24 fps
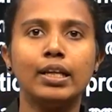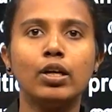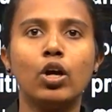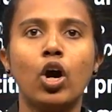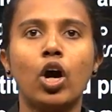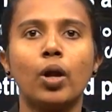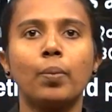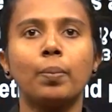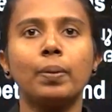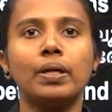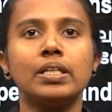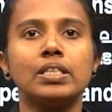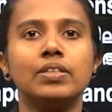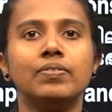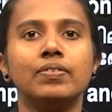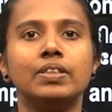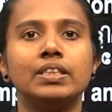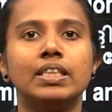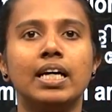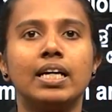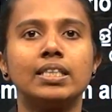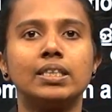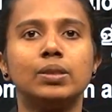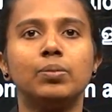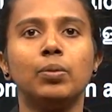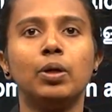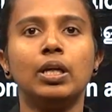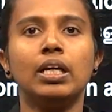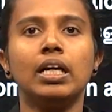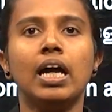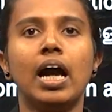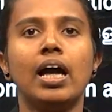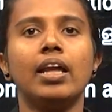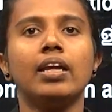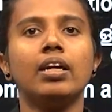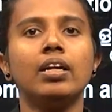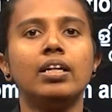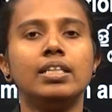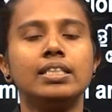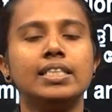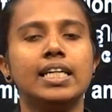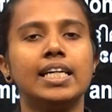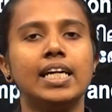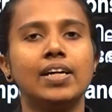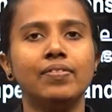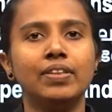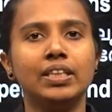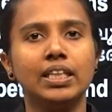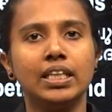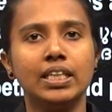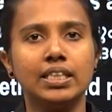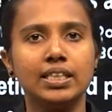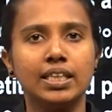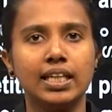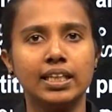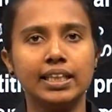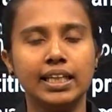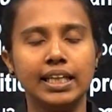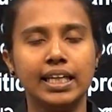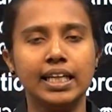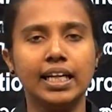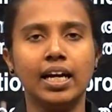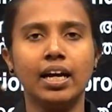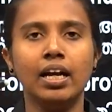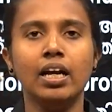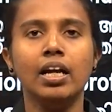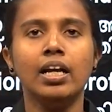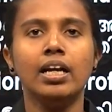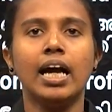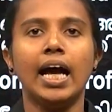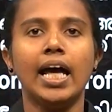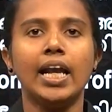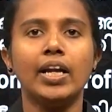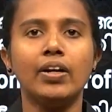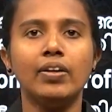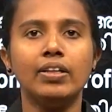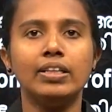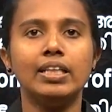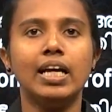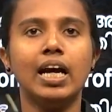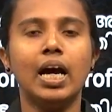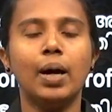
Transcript: corporation. We will have a government. We will have